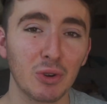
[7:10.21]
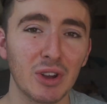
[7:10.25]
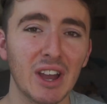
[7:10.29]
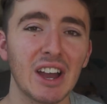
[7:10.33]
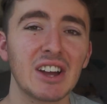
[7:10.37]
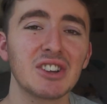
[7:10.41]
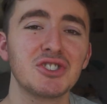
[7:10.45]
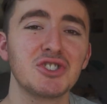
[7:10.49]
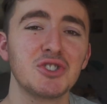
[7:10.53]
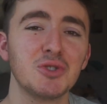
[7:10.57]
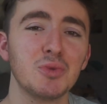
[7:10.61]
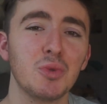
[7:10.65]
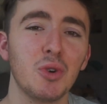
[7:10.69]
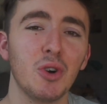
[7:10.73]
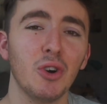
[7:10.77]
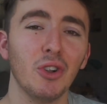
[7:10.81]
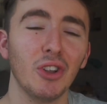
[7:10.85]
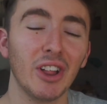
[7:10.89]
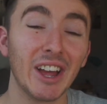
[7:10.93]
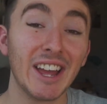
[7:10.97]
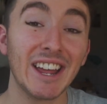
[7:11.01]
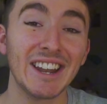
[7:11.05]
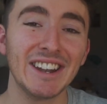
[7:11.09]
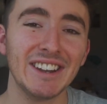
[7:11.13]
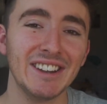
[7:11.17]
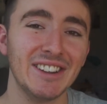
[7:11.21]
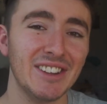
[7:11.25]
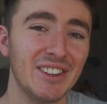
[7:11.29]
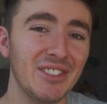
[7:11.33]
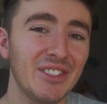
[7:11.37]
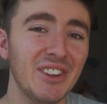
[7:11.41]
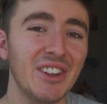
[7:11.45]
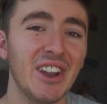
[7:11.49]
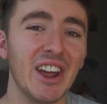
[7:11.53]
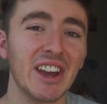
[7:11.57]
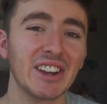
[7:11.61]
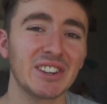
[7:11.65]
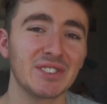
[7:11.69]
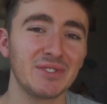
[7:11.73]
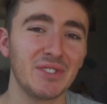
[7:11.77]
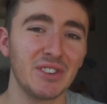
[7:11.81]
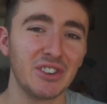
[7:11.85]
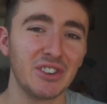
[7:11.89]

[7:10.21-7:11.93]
will catch you all in the next